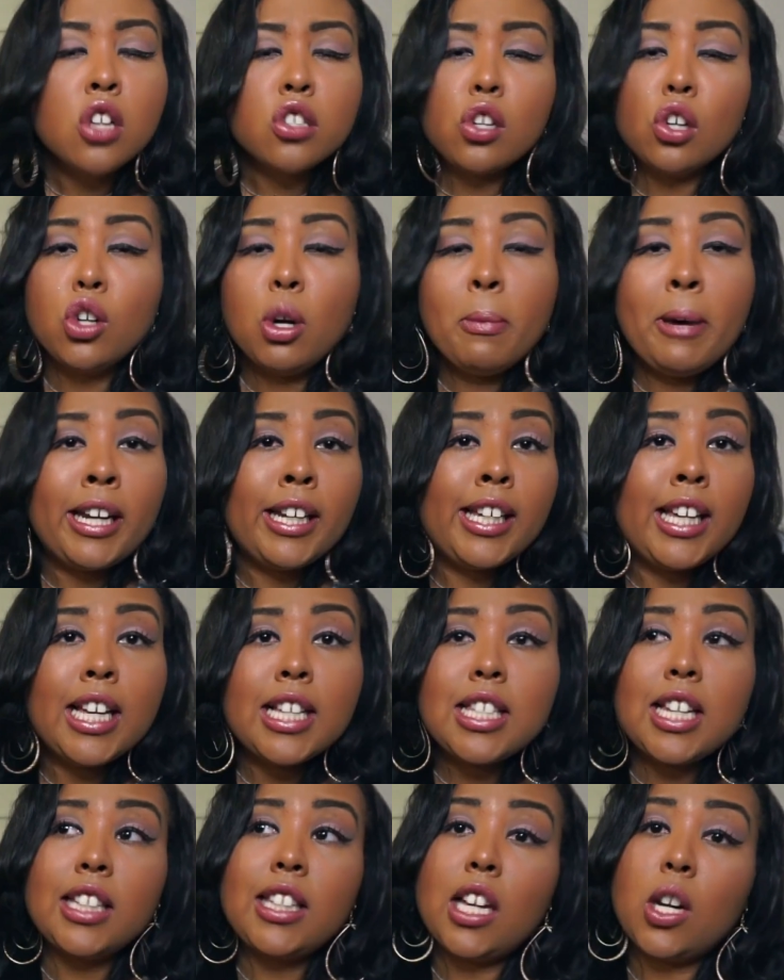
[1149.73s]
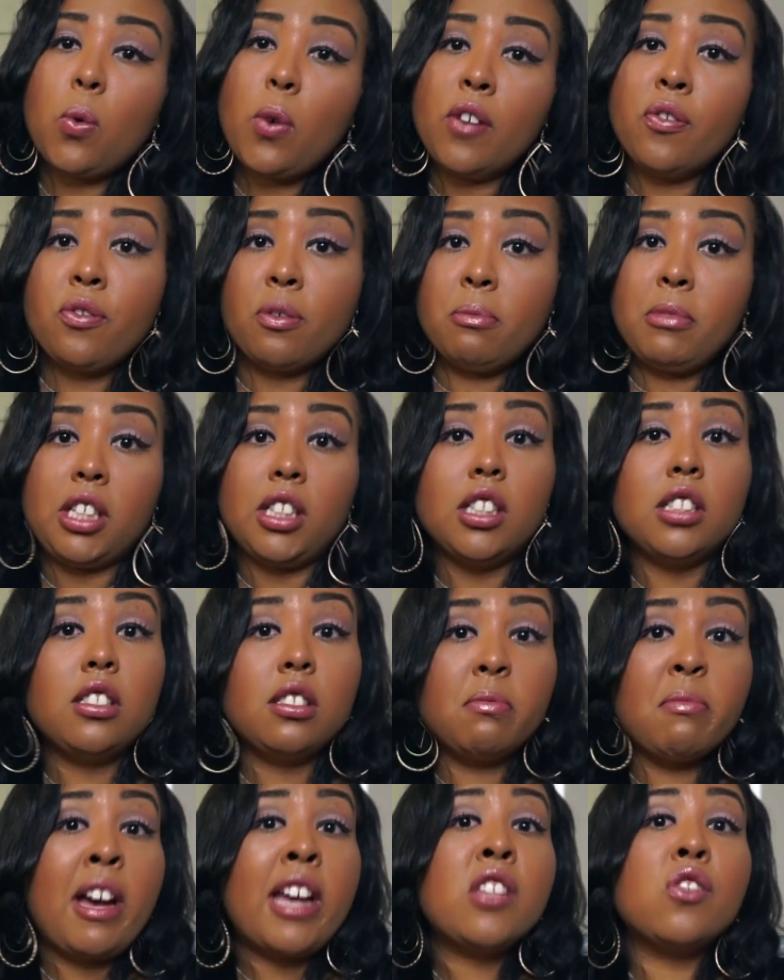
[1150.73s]
So nobody can take that away from me. This
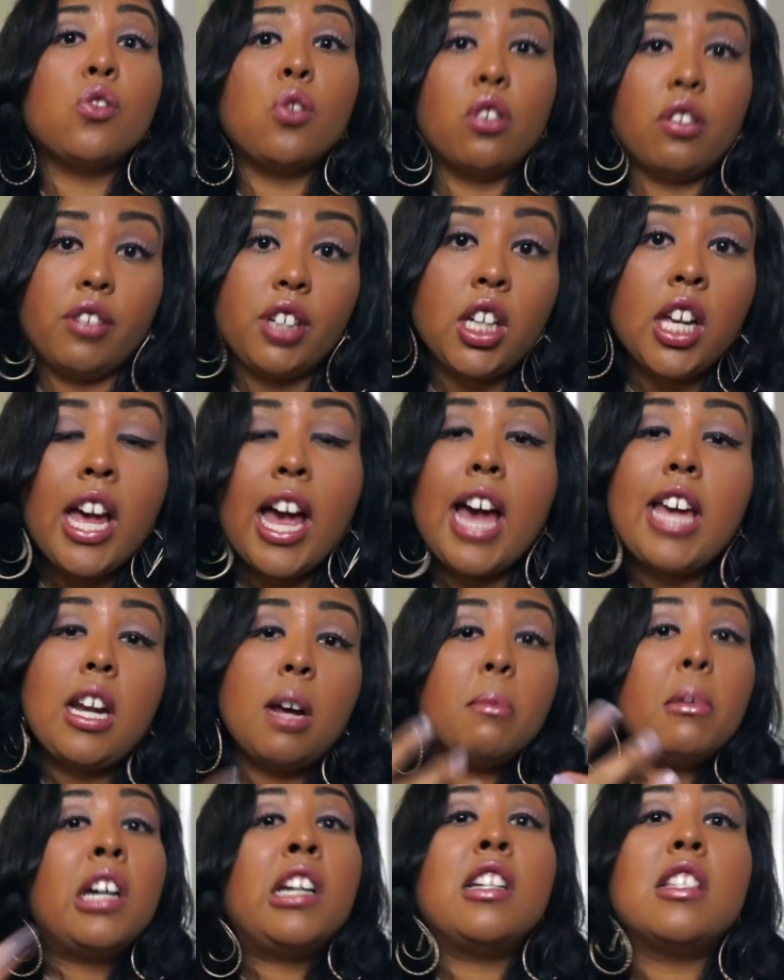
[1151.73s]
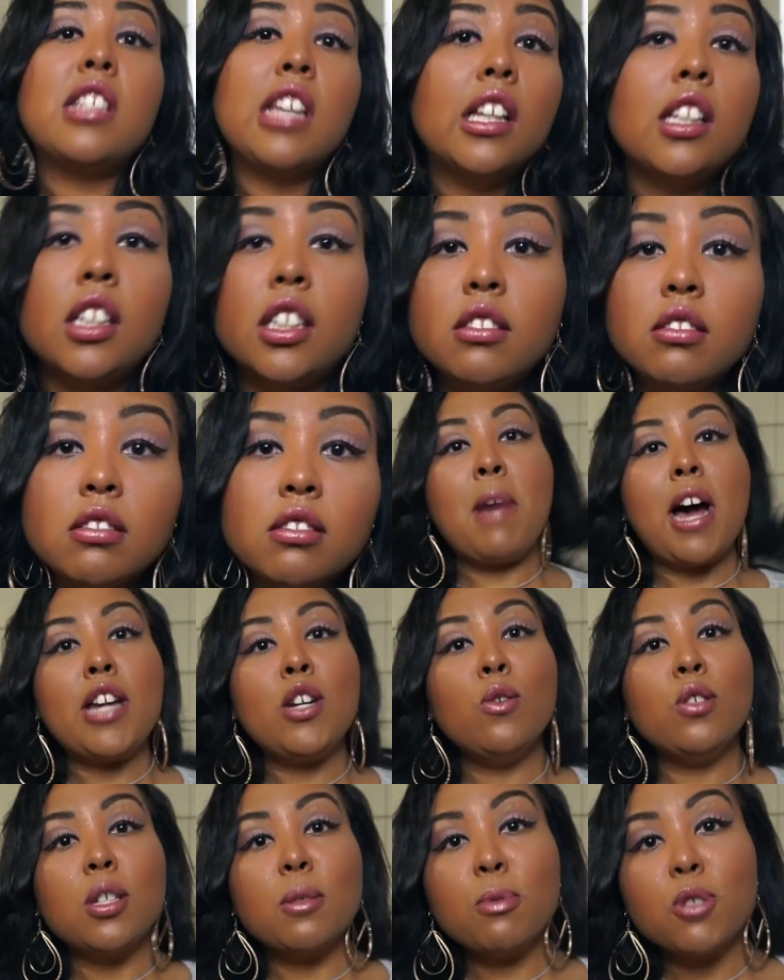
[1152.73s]
is my story and I'm gonna tell it. My
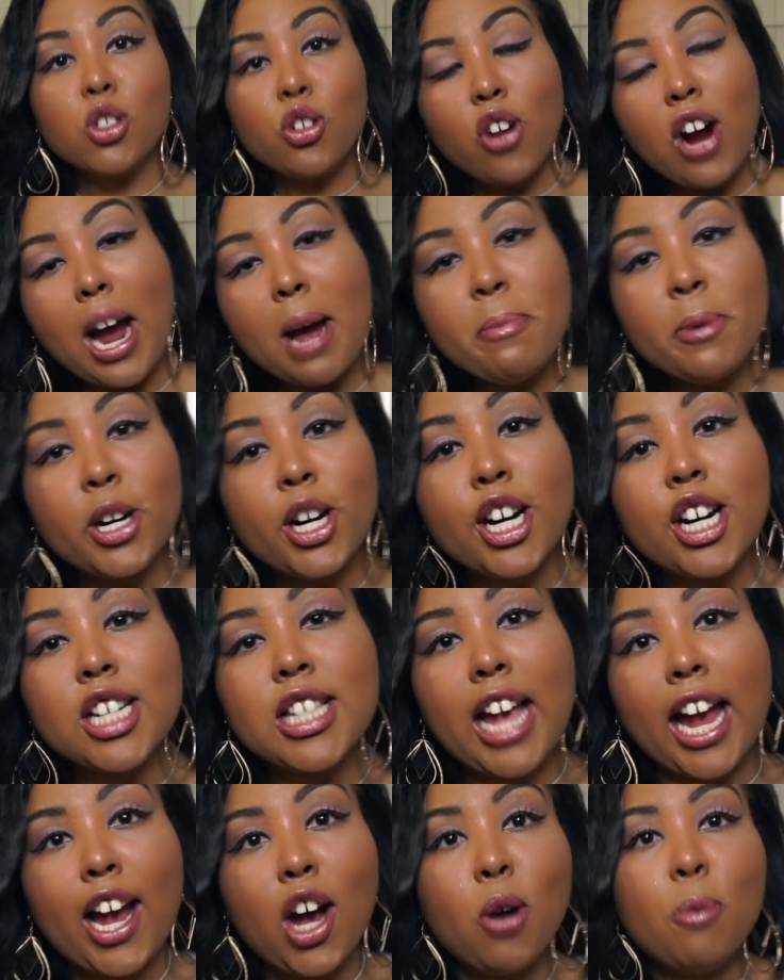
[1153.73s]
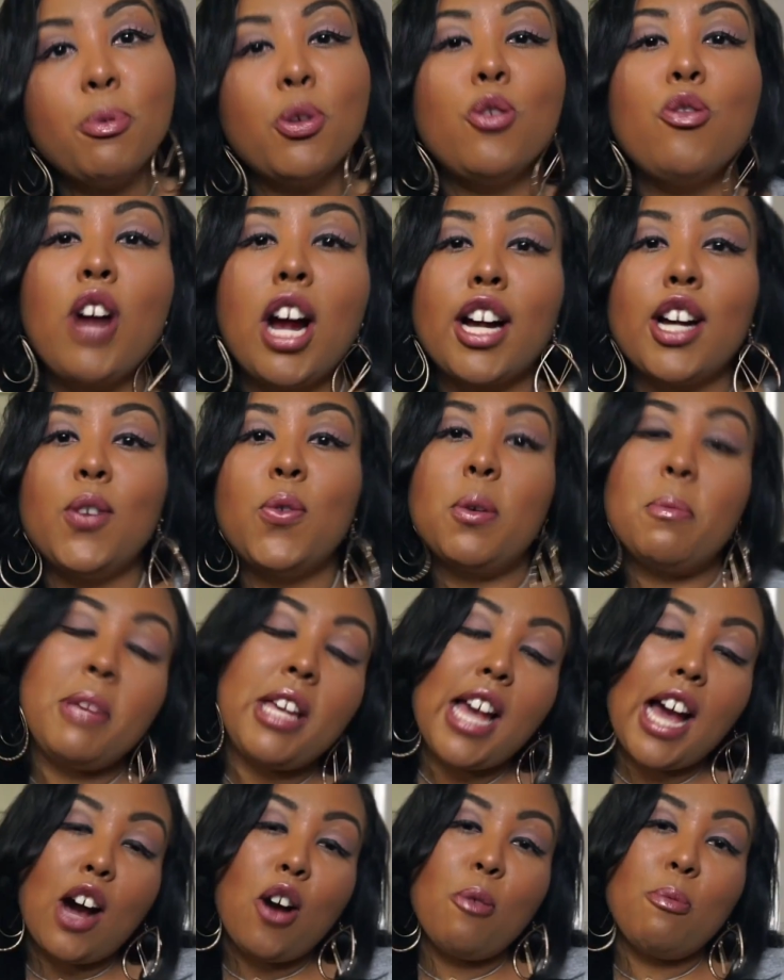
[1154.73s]
new subscribers, I hope you rocking with
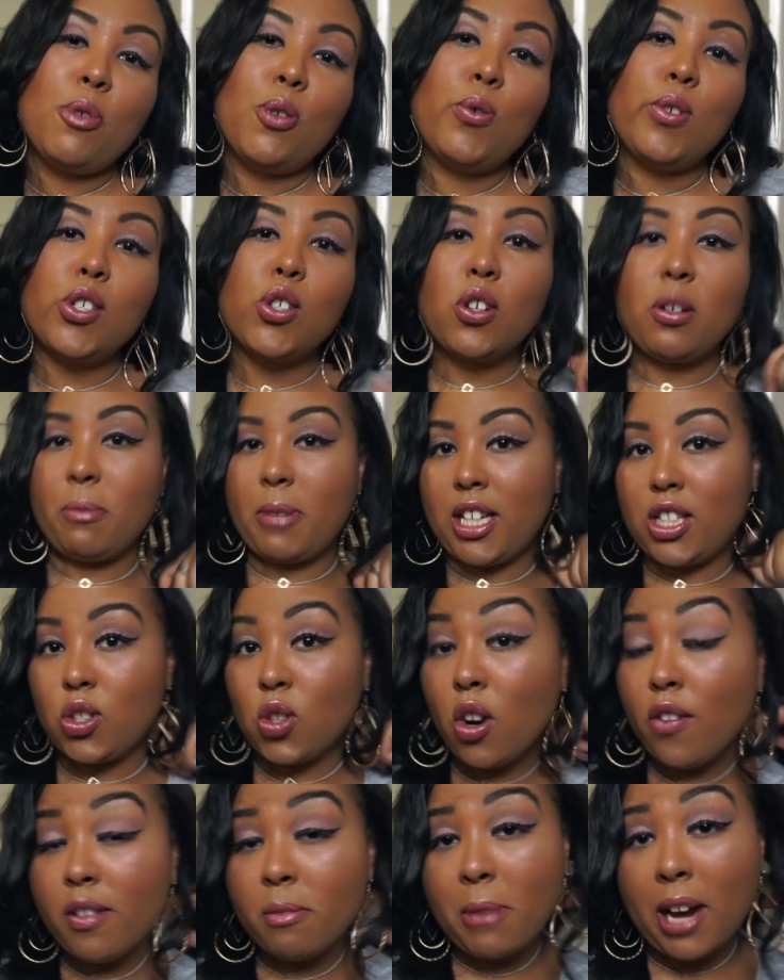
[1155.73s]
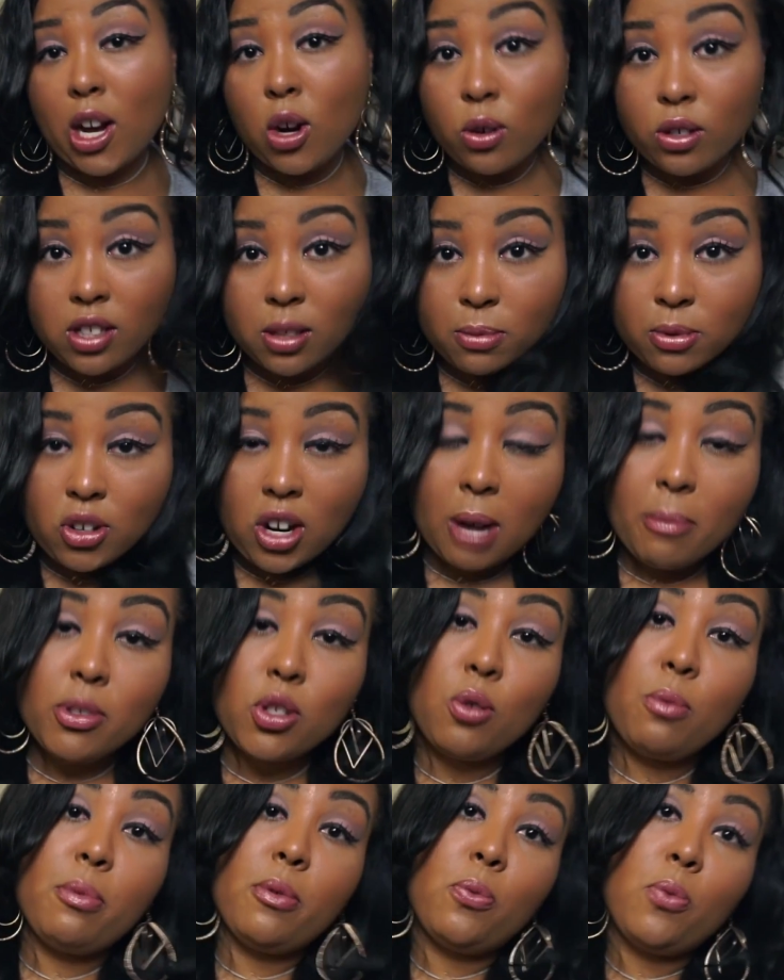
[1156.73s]
me. I hope you enjoying my story. My old
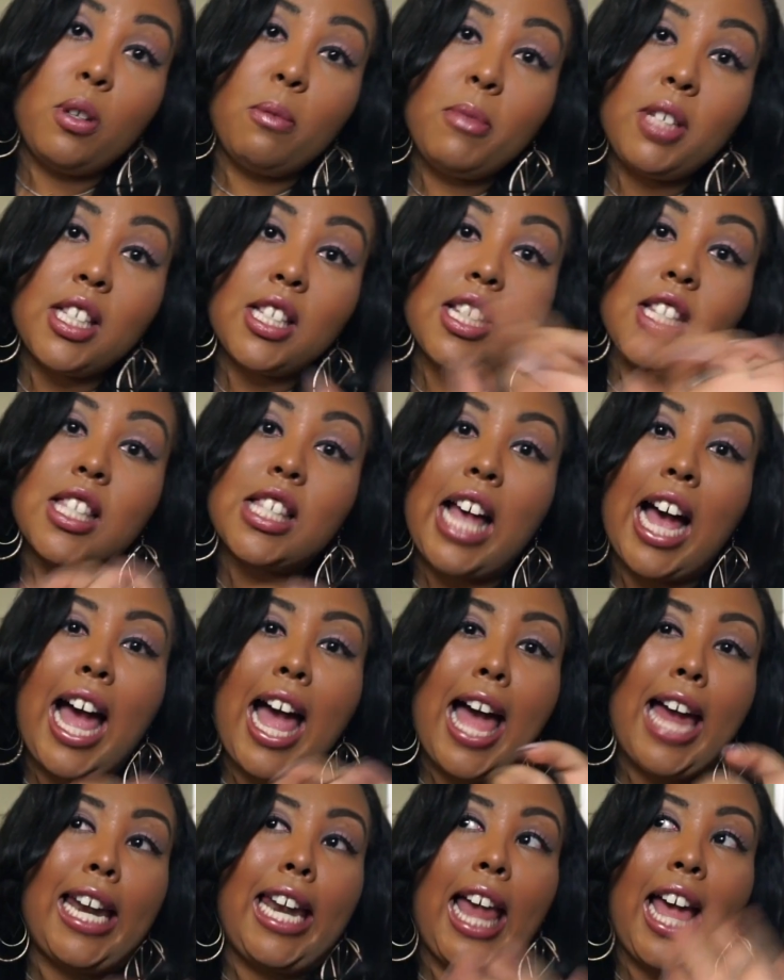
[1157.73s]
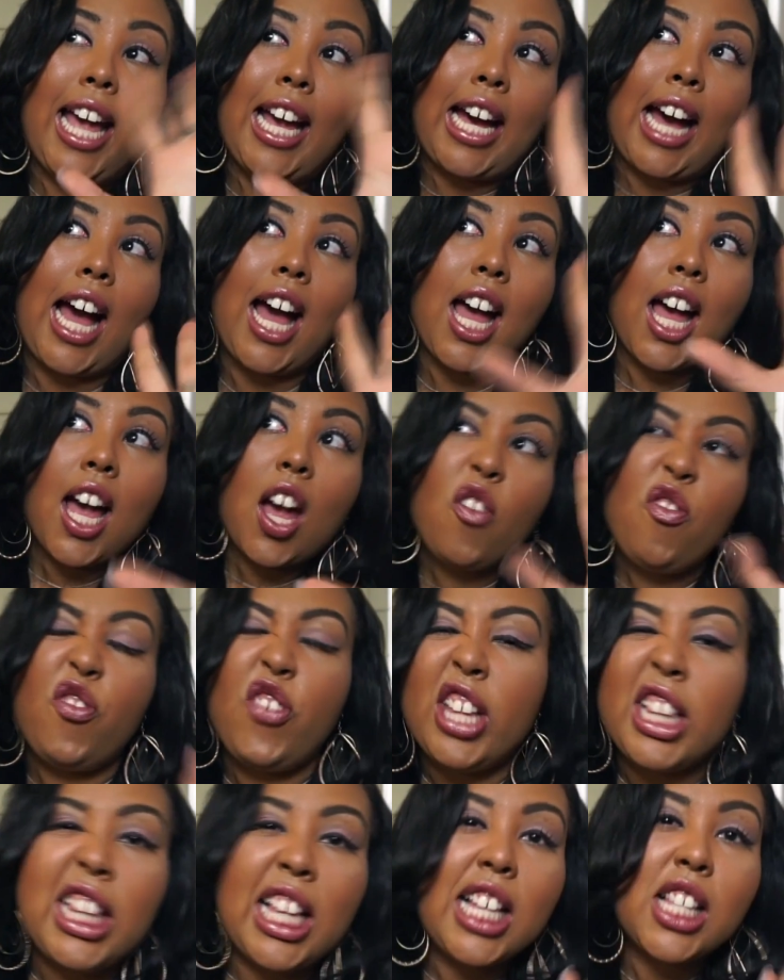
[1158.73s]
subscribers who've been with me since I had like
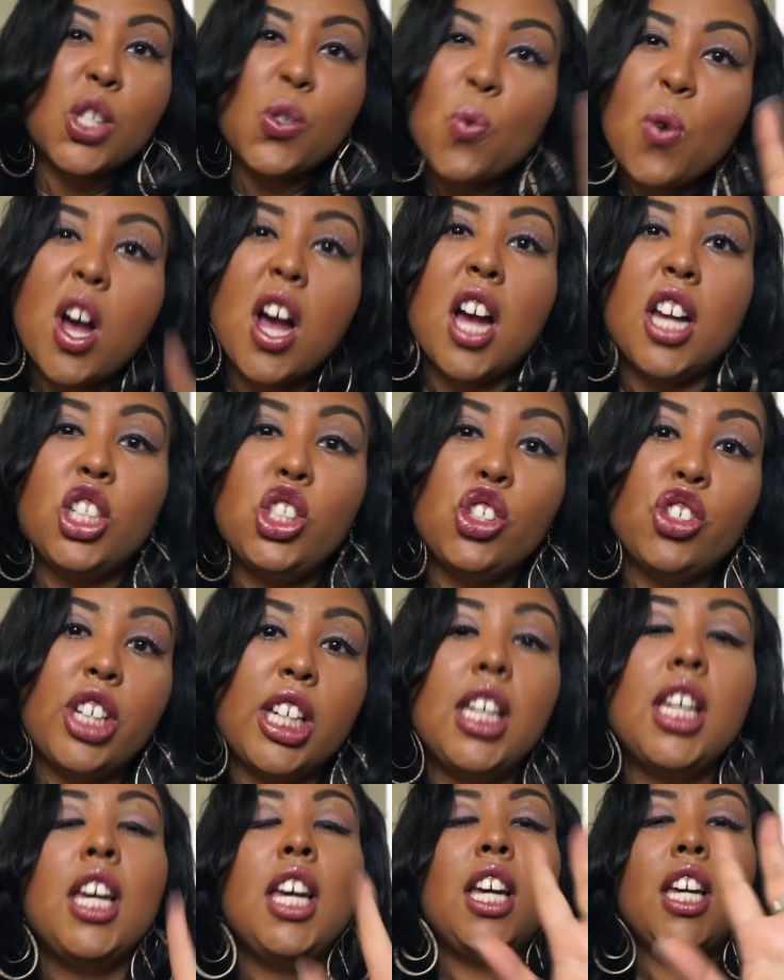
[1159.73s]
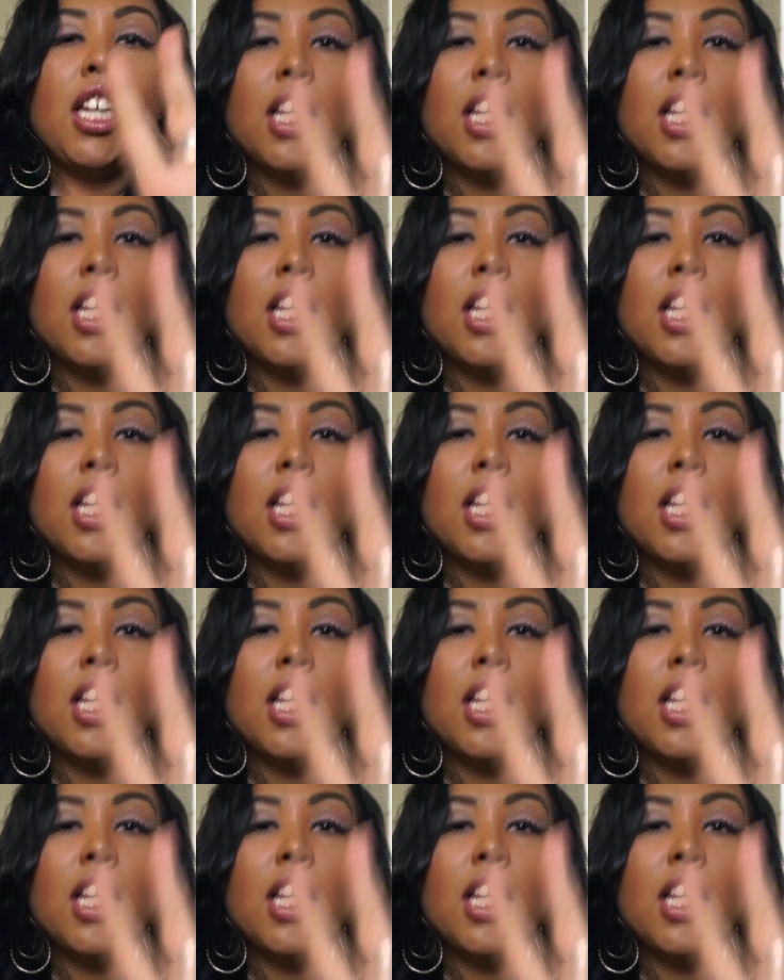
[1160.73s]
50 to 100.